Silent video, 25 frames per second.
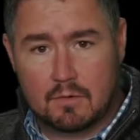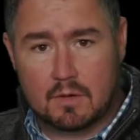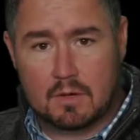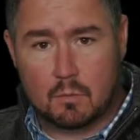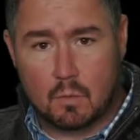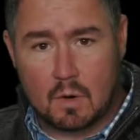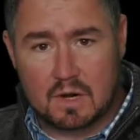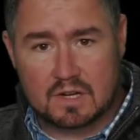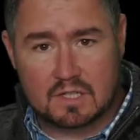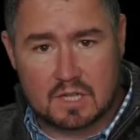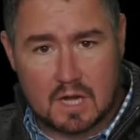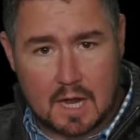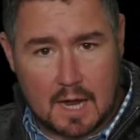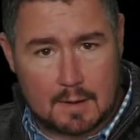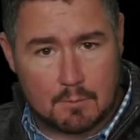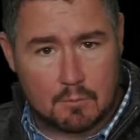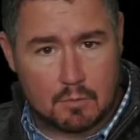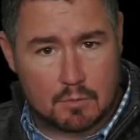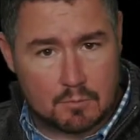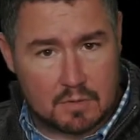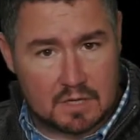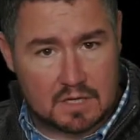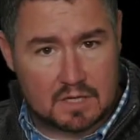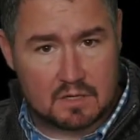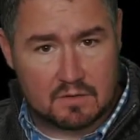what time
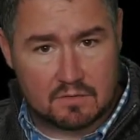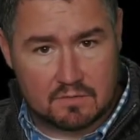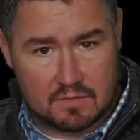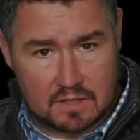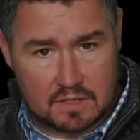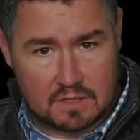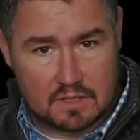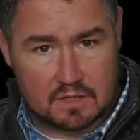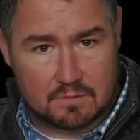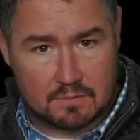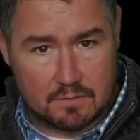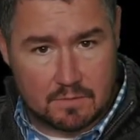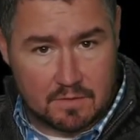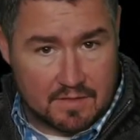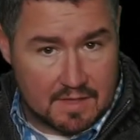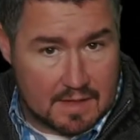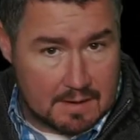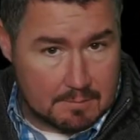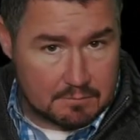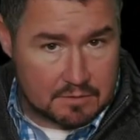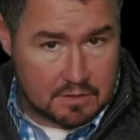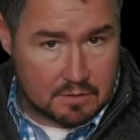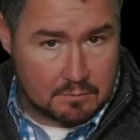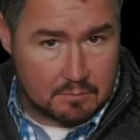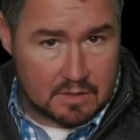would be convenient for
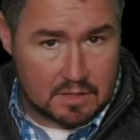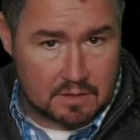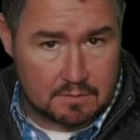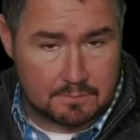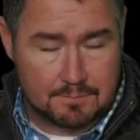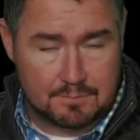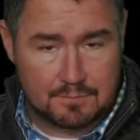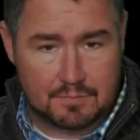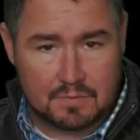them to meet.